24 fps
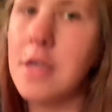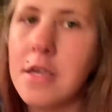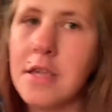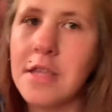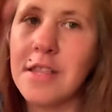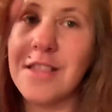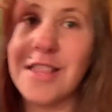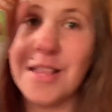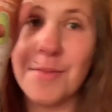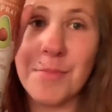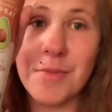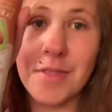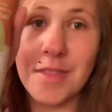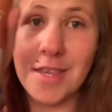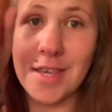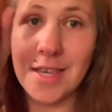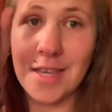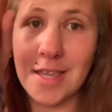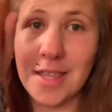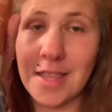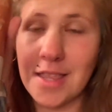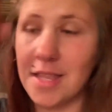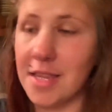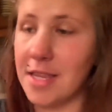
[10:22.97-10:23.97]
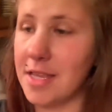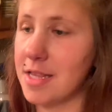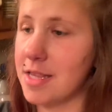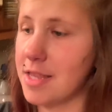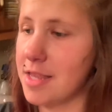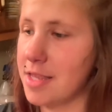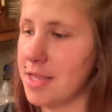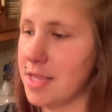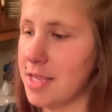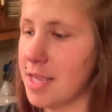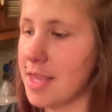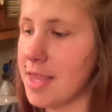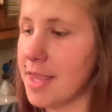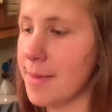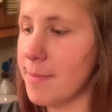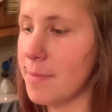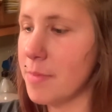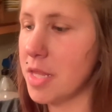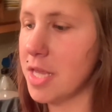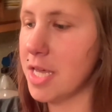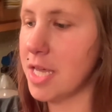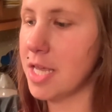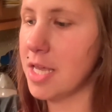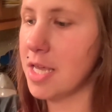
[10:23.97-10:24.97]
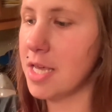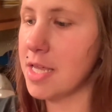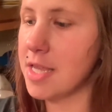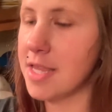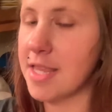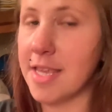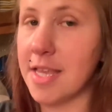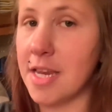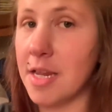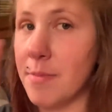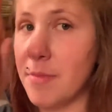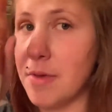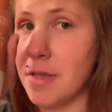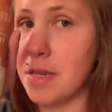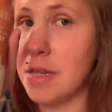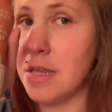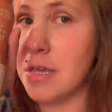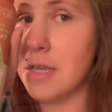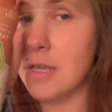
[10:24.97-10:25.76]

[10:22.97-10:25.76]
some of this, and it's simply cinnamon.